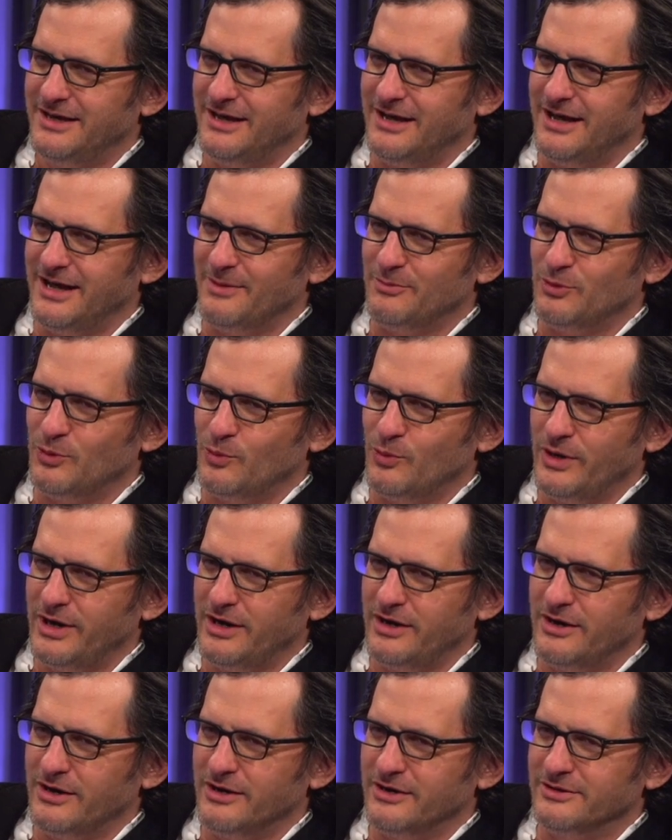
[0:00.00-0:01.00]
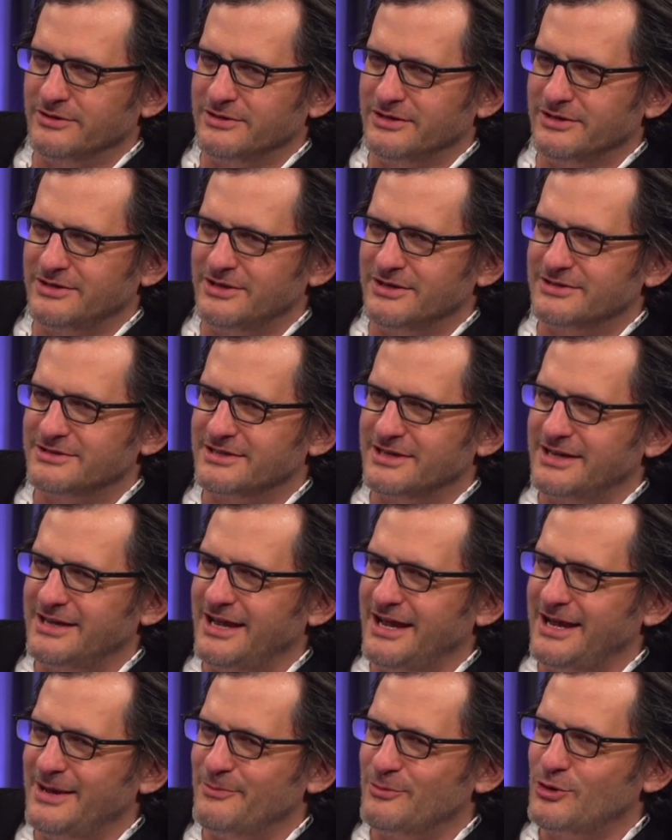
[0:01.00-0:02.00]
I'm aware that there's a
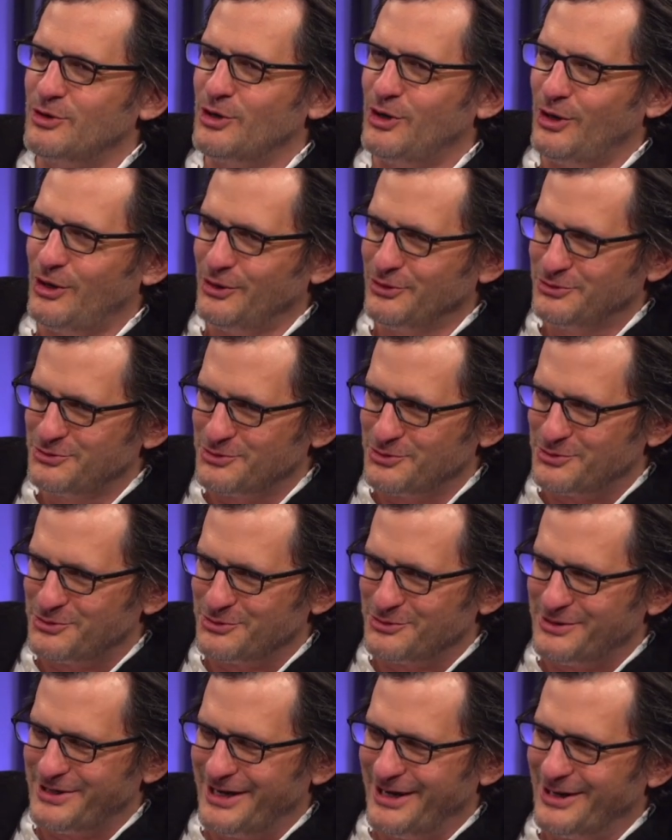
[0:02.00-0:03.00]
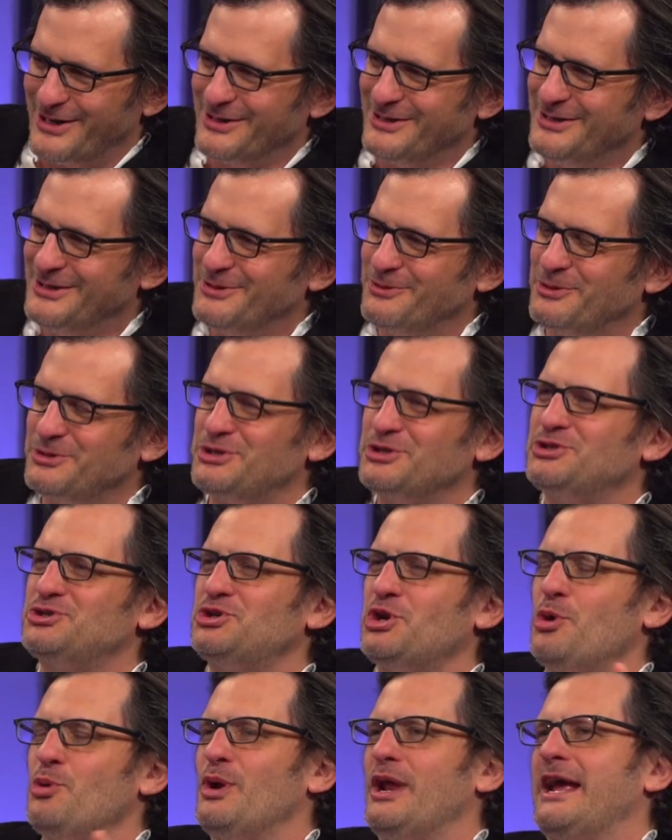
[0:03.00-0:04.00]
game called Truth or Dare, which is
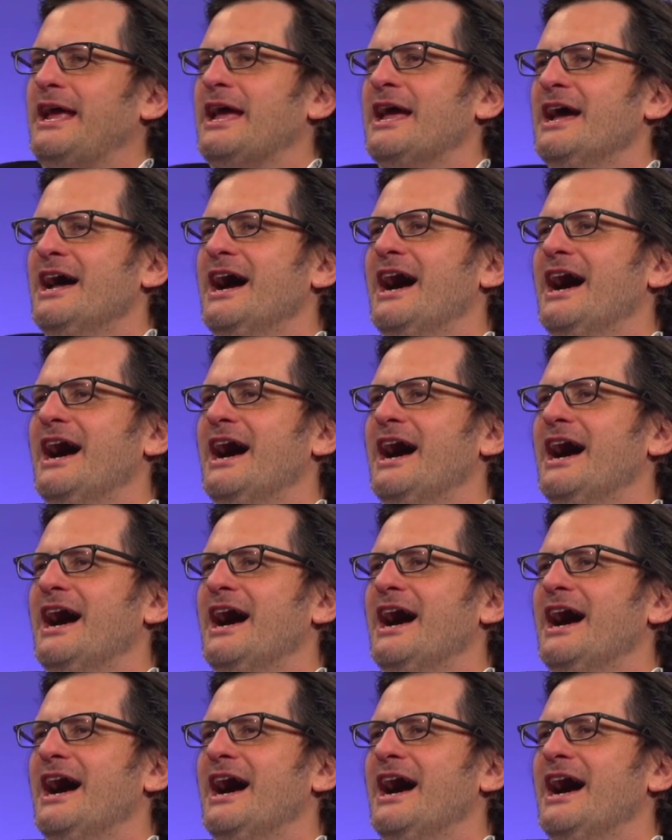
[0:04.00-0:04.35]
so like,